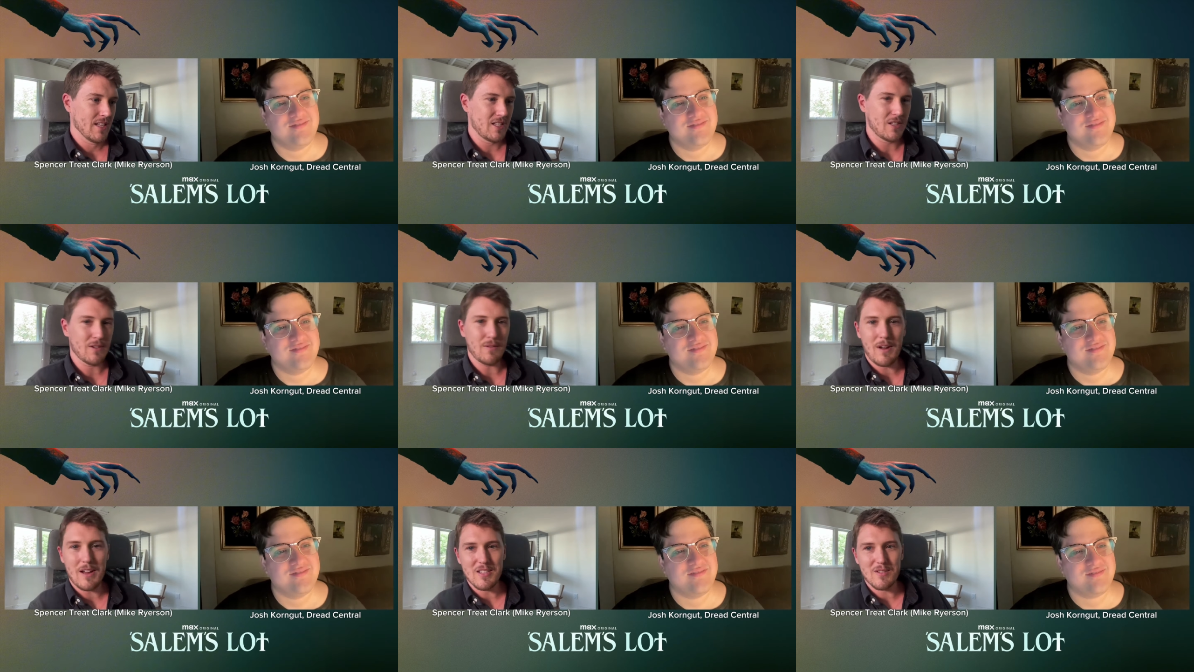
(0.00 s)

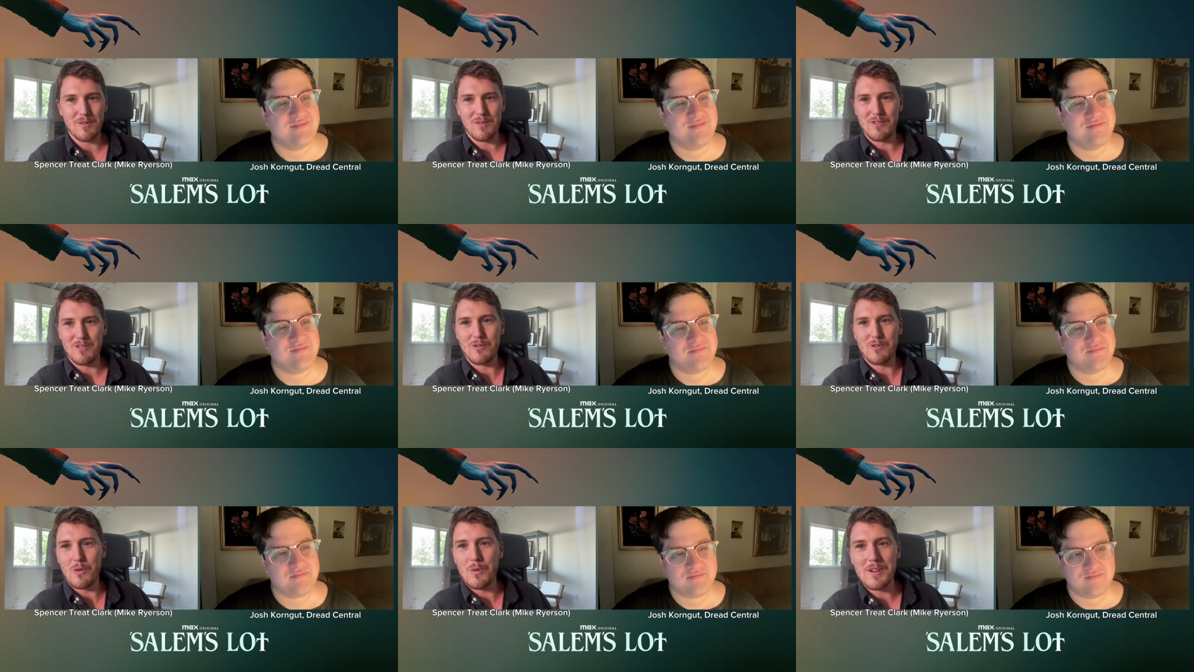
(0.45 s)
Speaker 1: device for
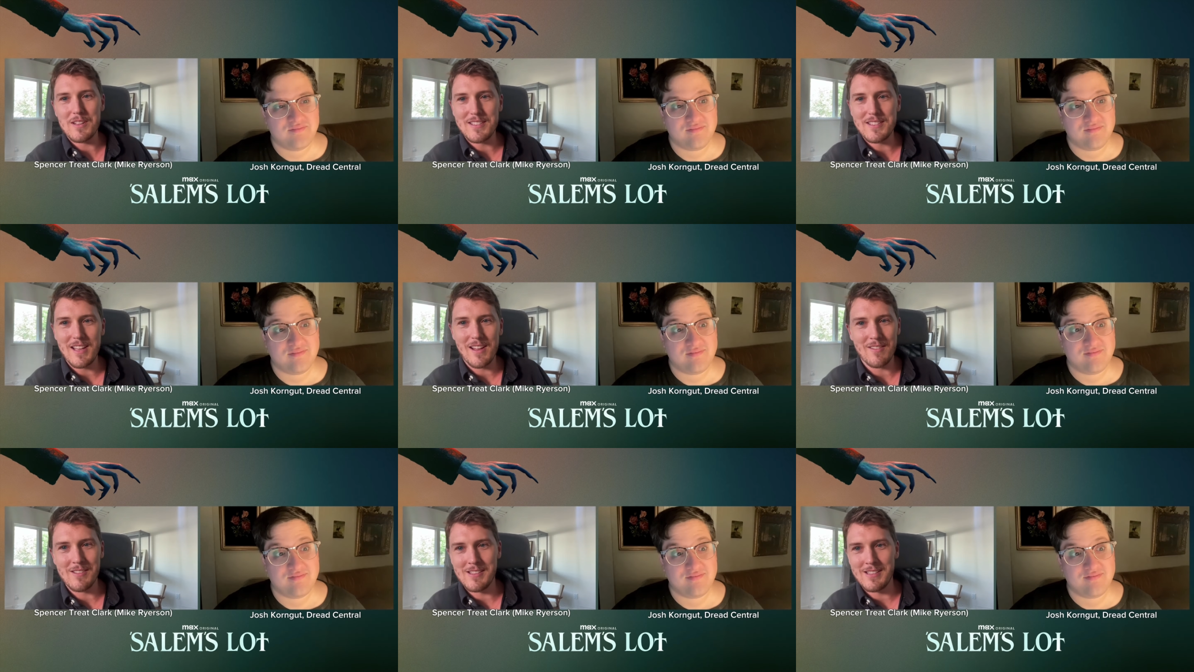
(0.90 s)

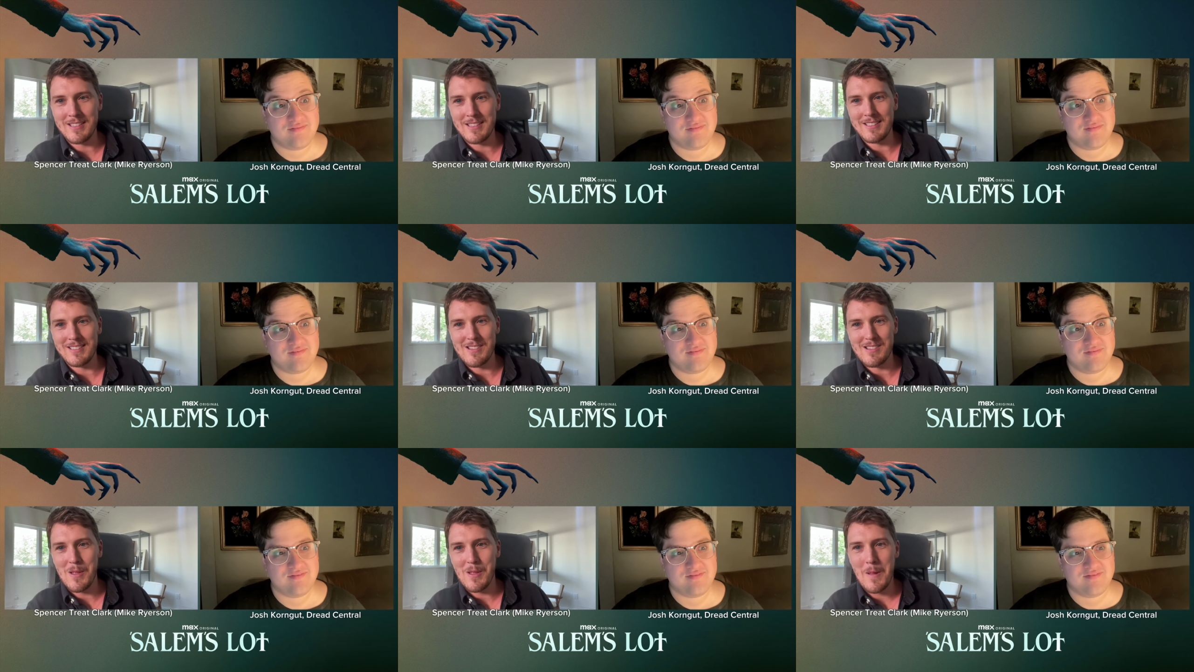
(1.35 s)
storytelling
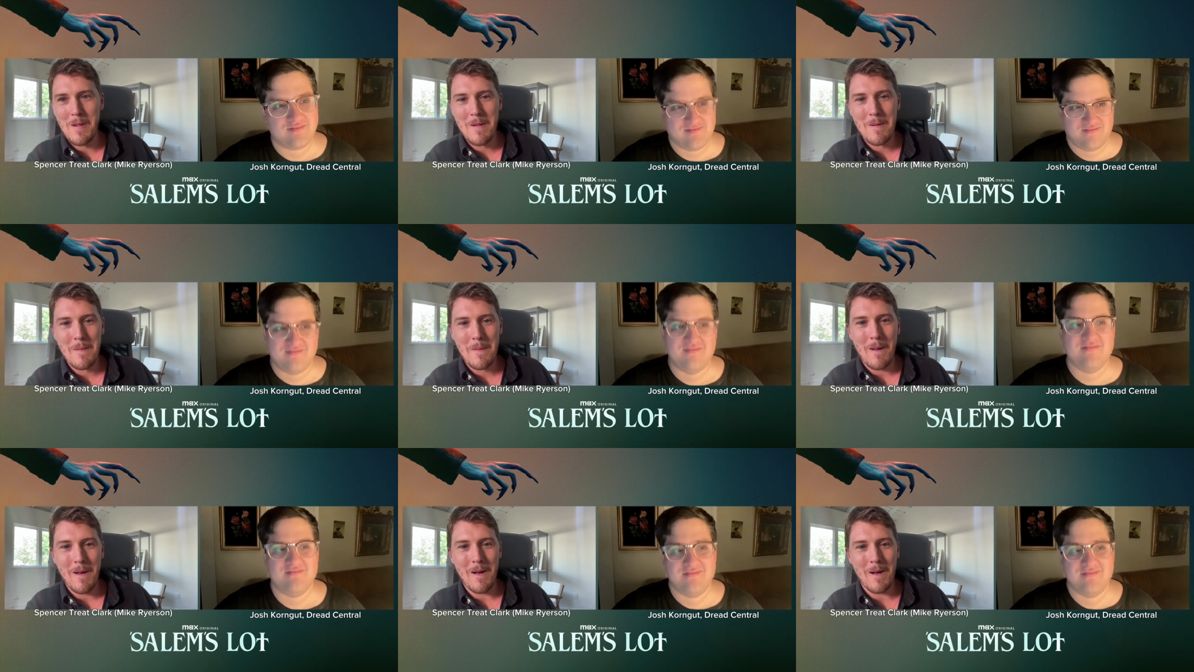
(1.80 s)
and,
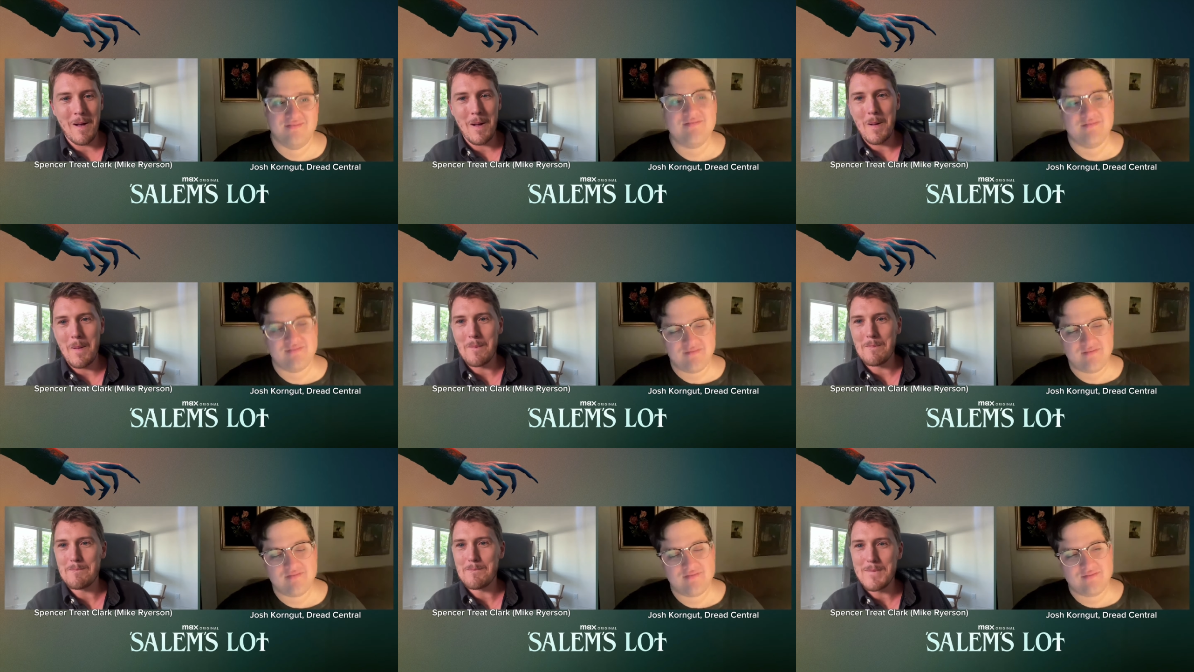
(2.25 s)
mm-hmm. uh,
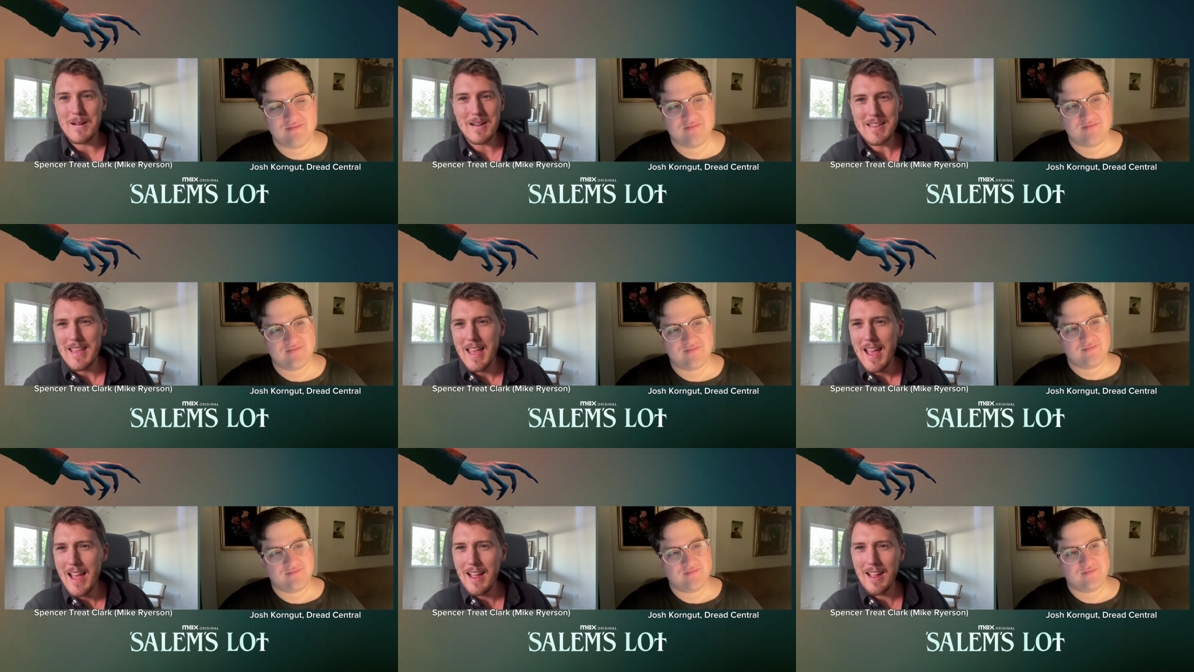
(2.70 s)

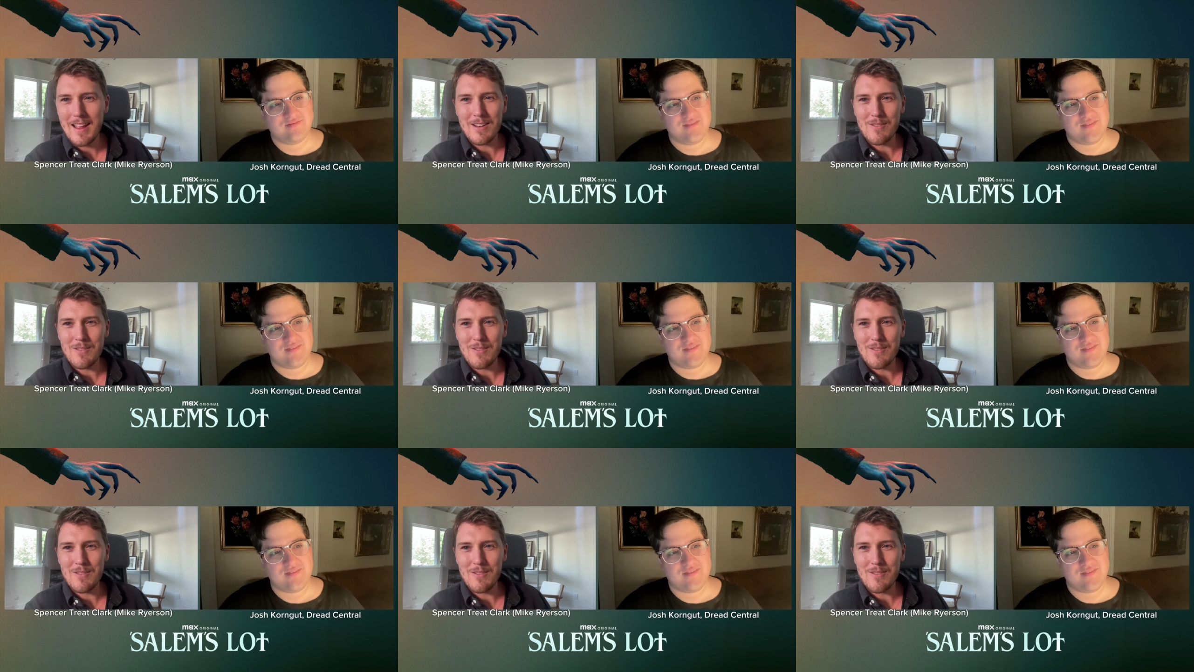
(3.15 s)
yeah,